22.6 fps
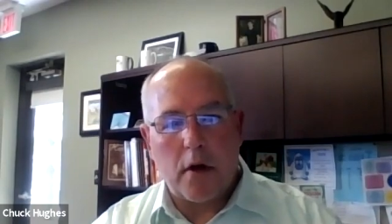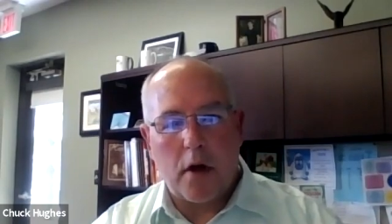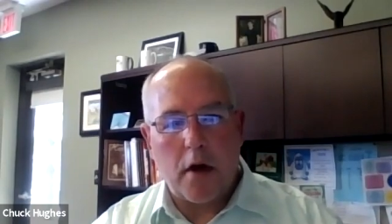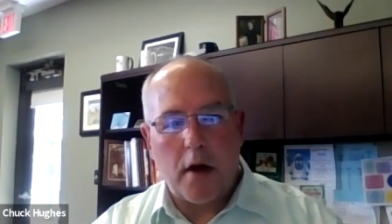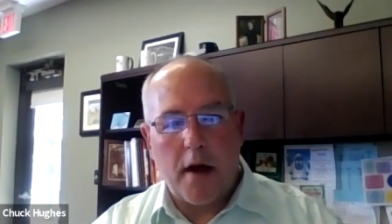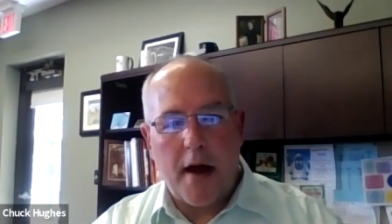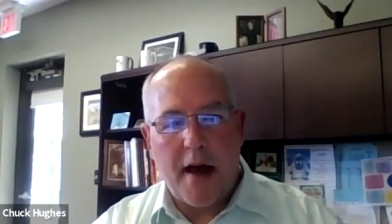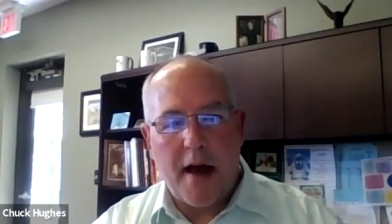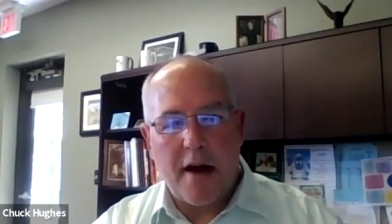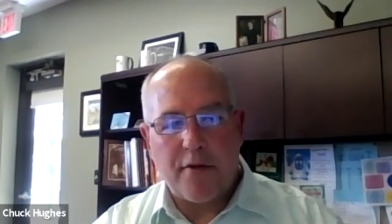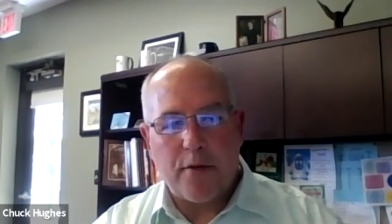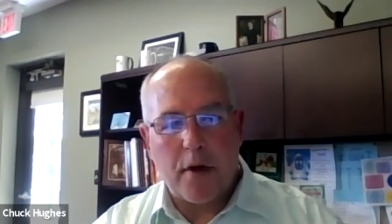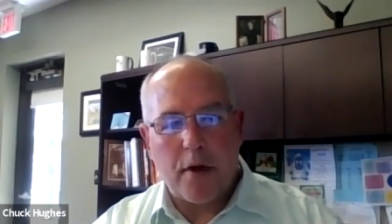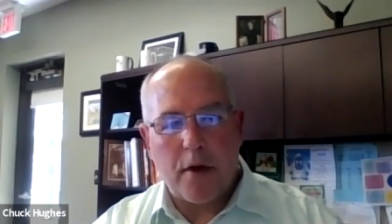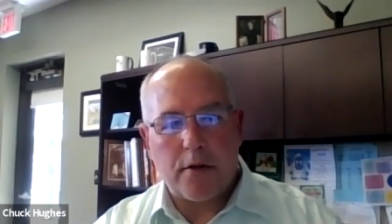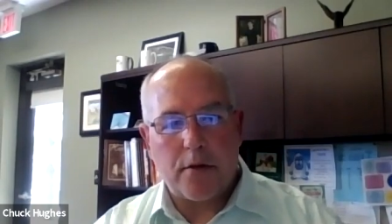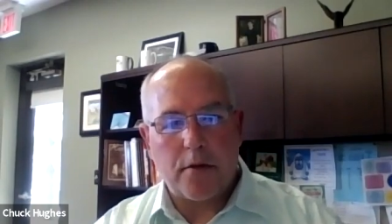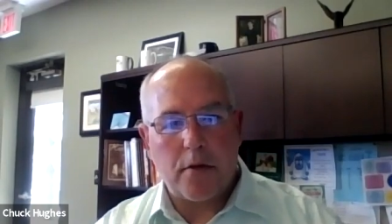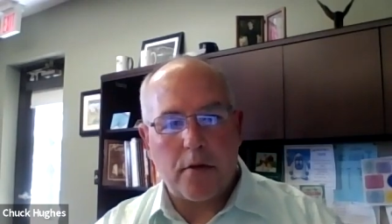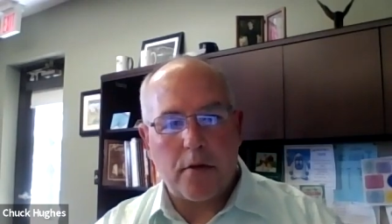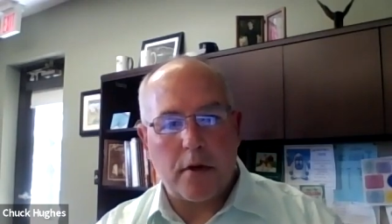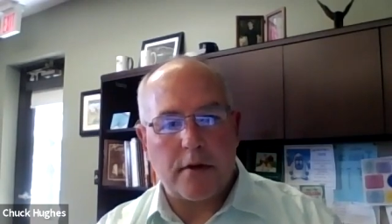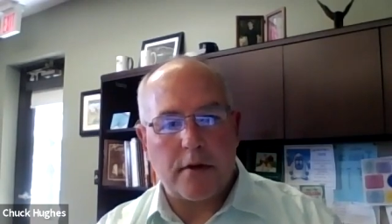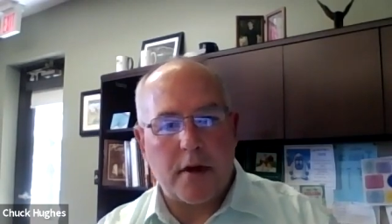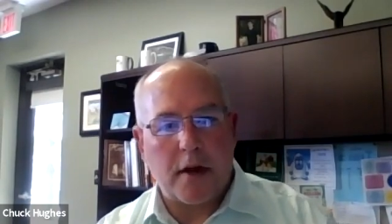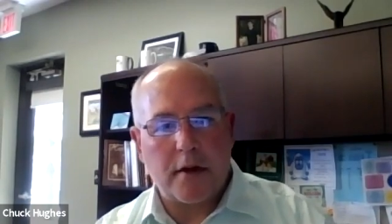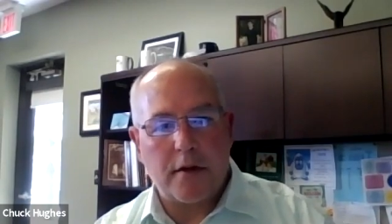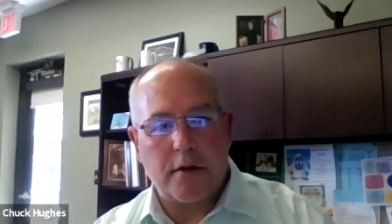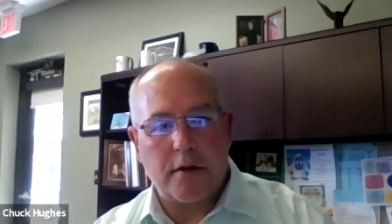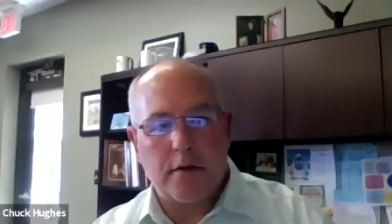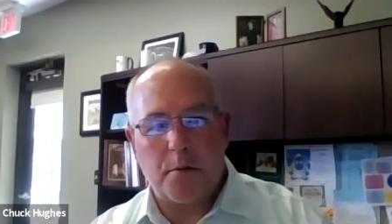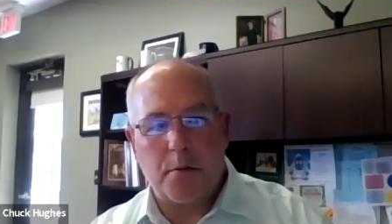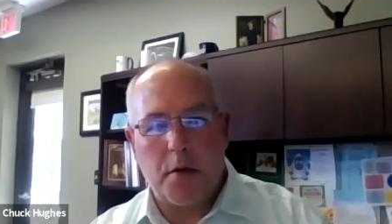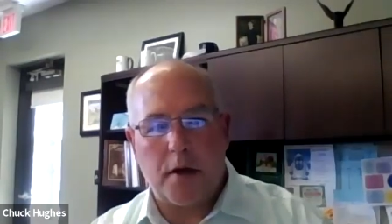halfway through the
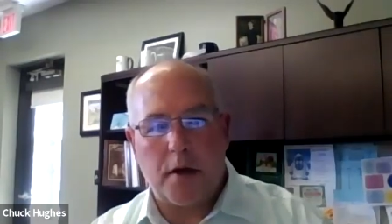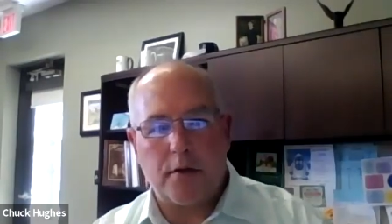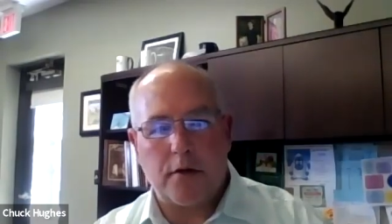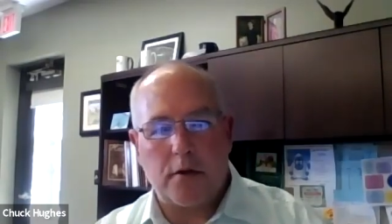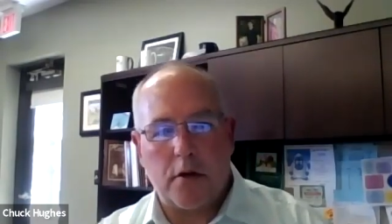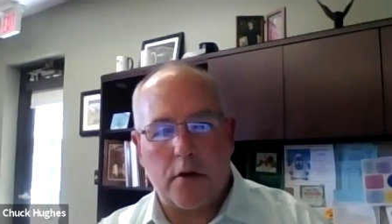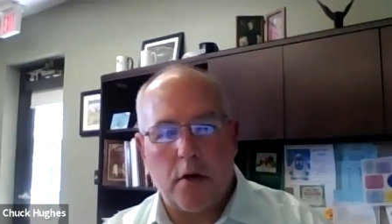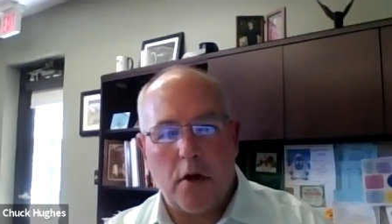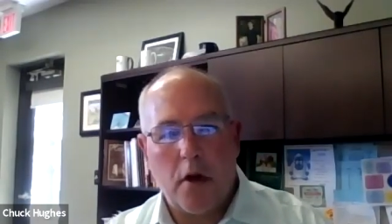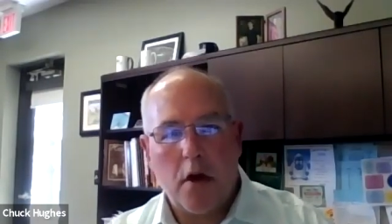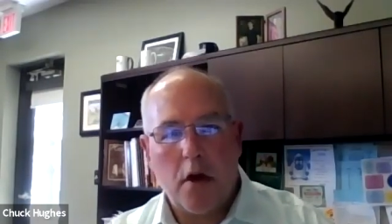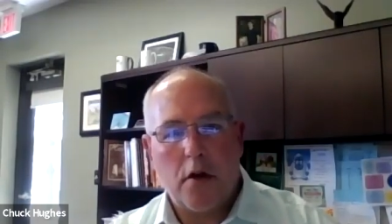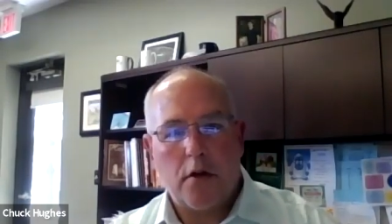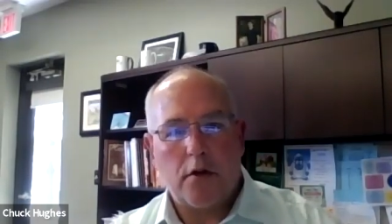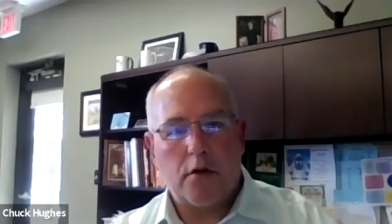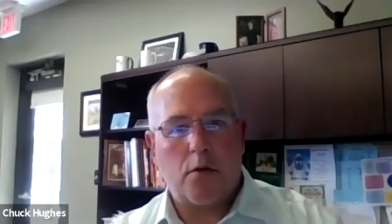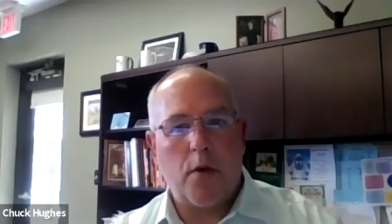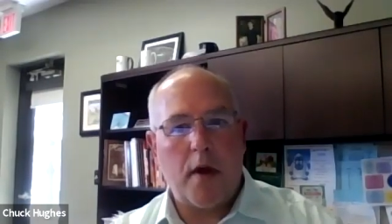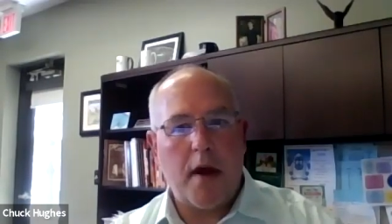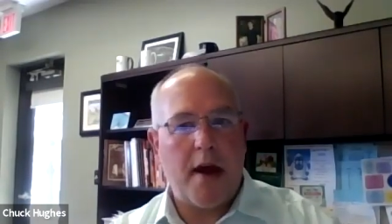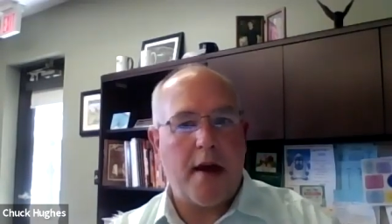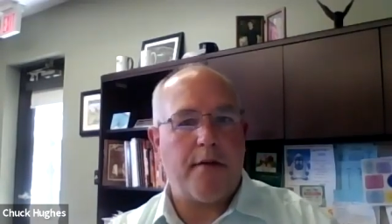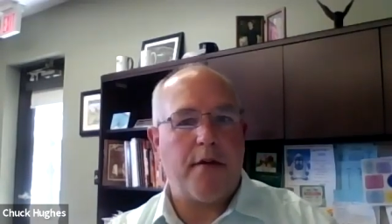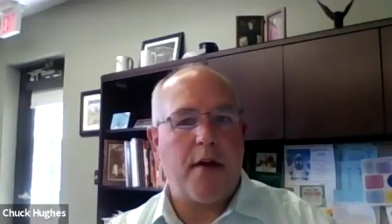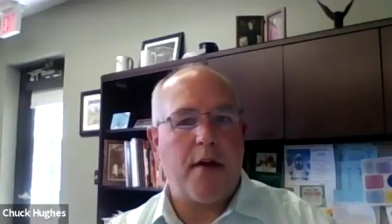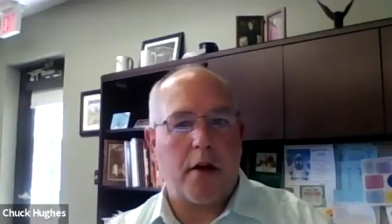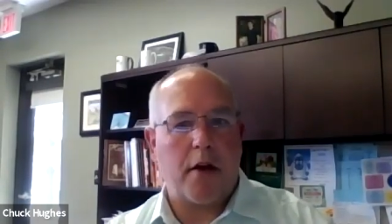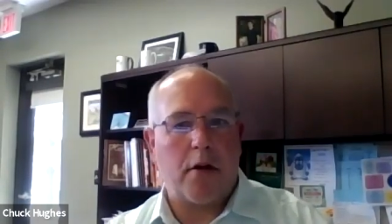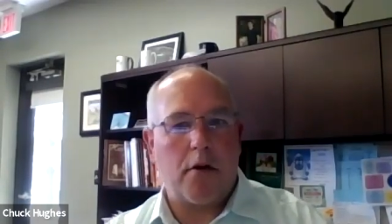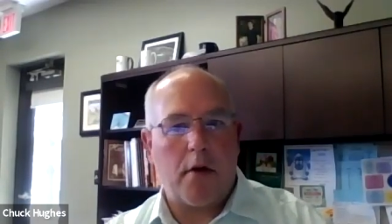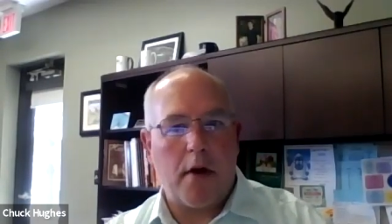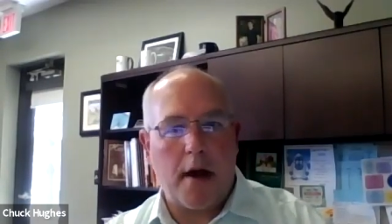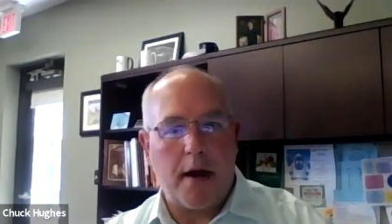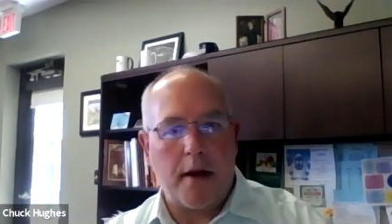second semester. So we have
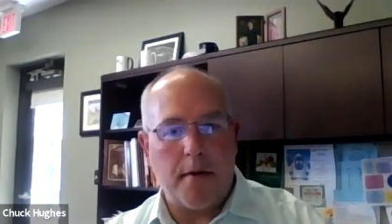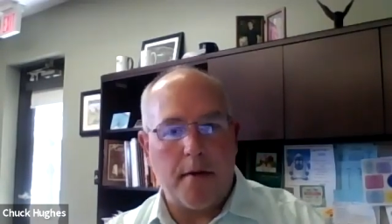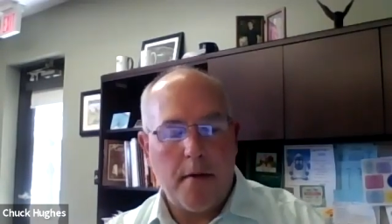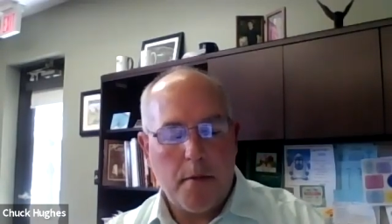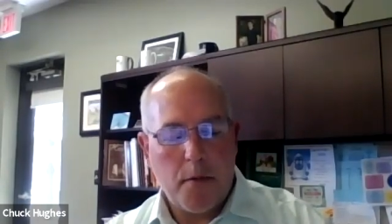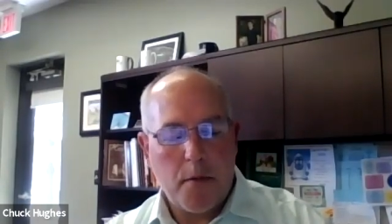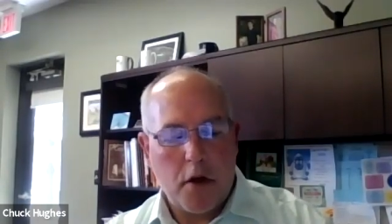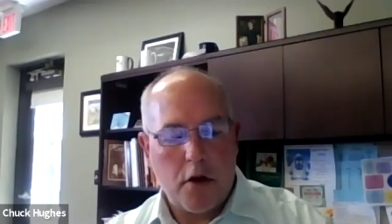that grade.